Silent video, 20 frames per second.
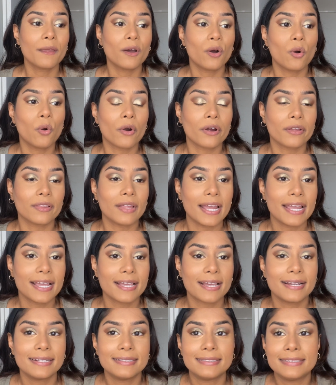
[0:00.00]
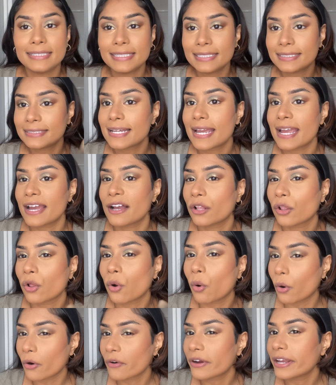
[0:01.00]
or like
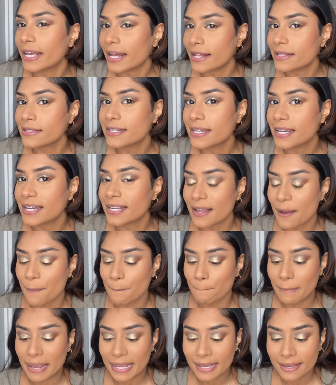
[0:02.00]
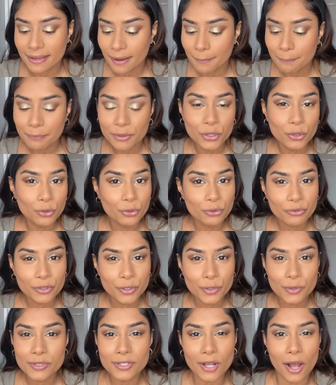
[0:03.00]
detail-oriented makeup
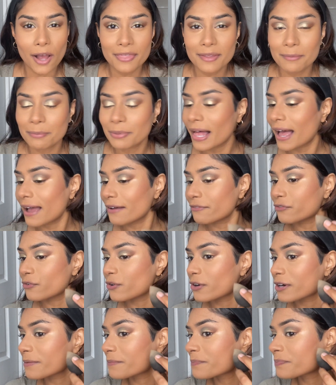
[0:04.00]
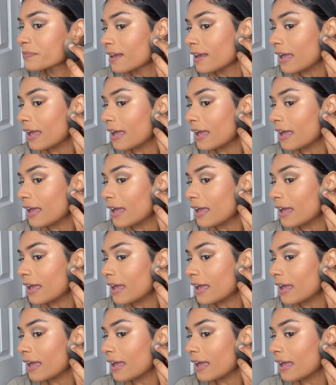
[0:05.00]
gurus on the platform.